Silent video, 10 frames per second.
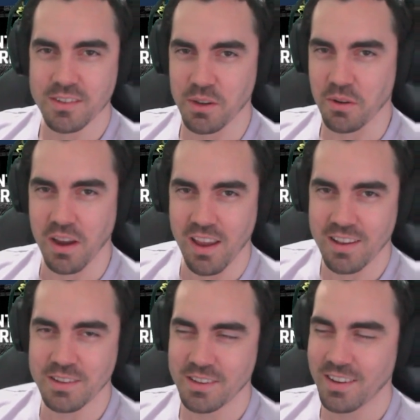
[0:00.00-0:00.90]
so
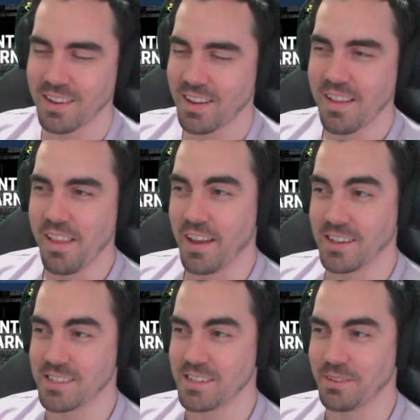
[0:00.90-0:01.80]

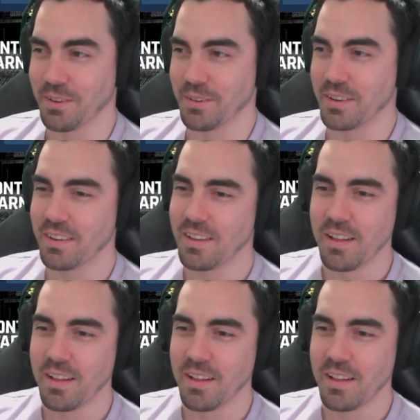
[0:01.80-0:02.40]
it's still good.